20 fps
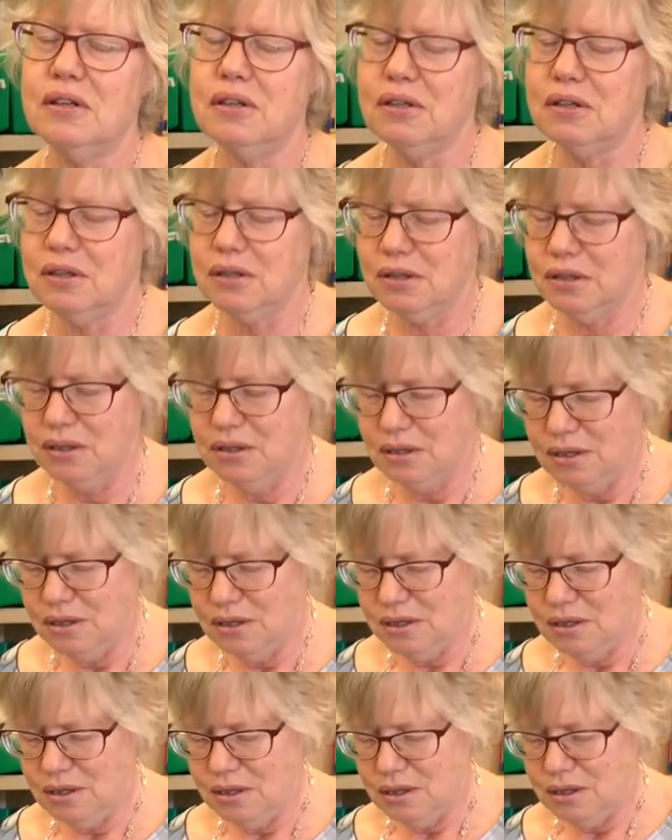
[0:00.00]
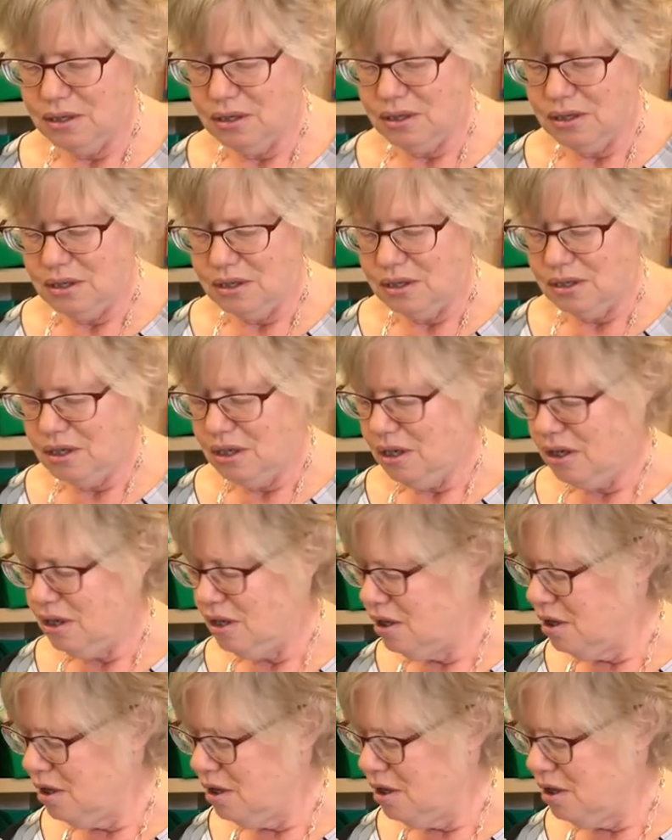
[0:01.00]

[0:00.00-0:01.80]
Nothing is said.